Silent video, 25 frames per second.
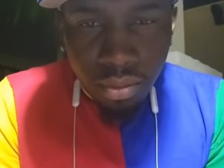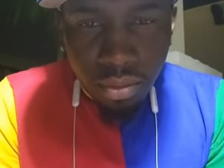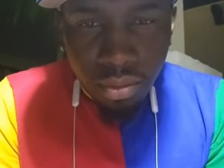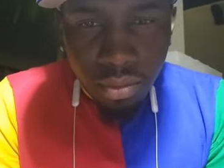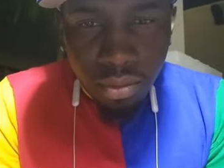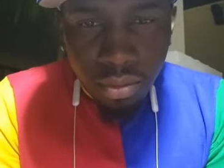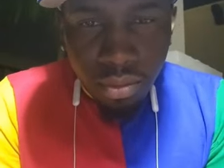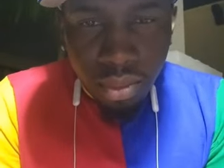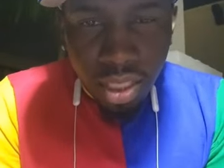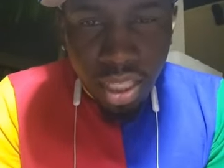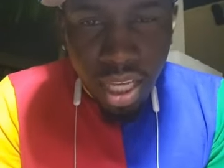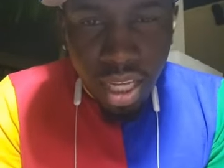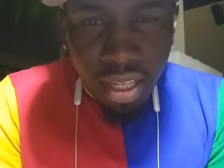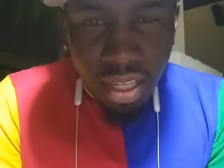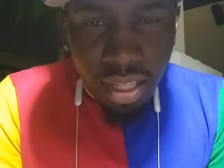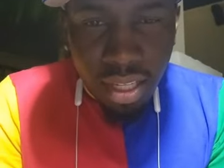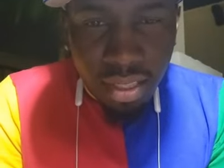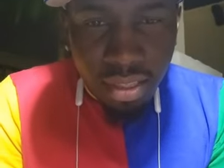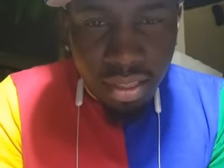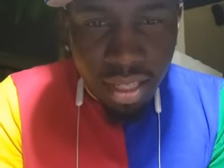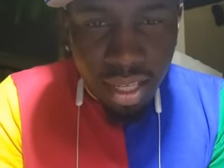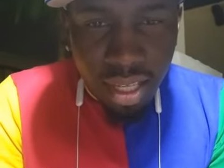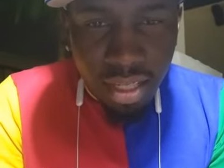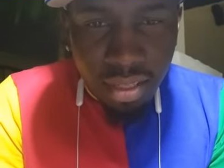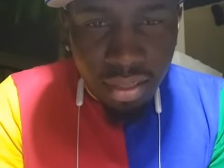You
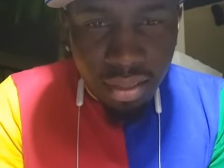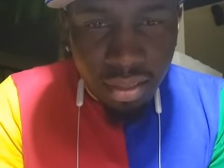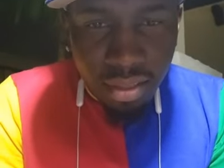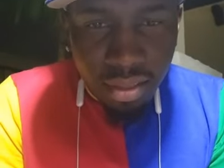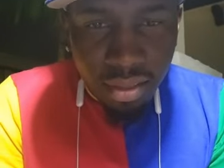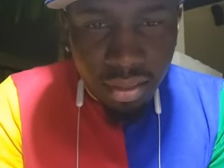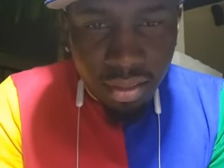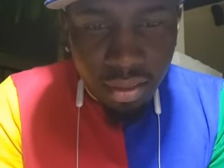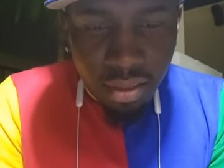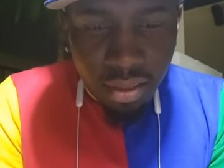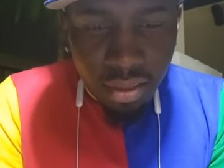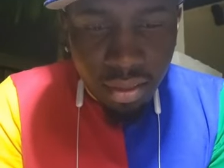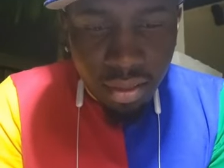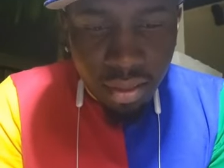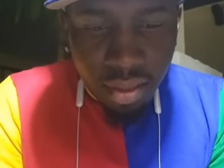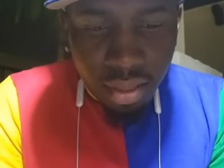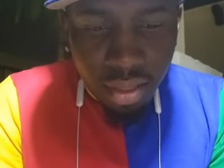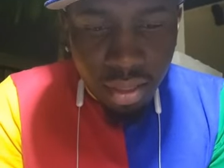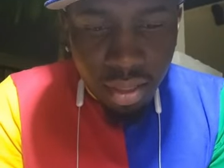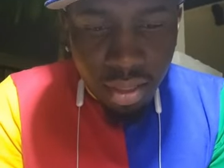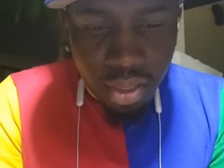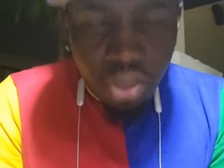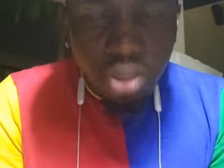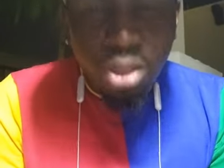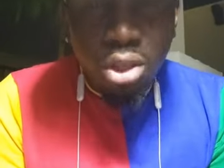understand?
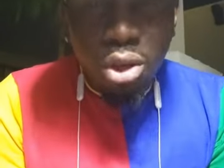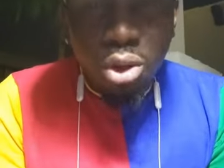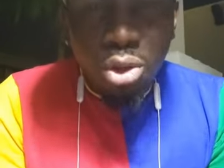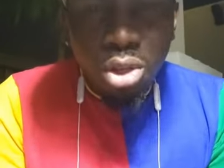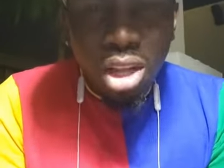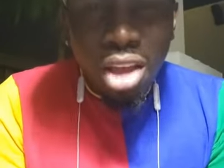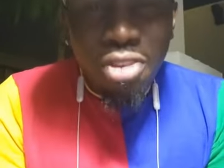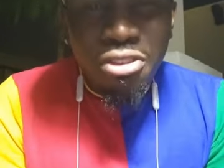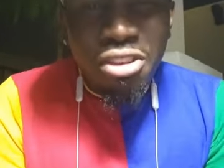So we to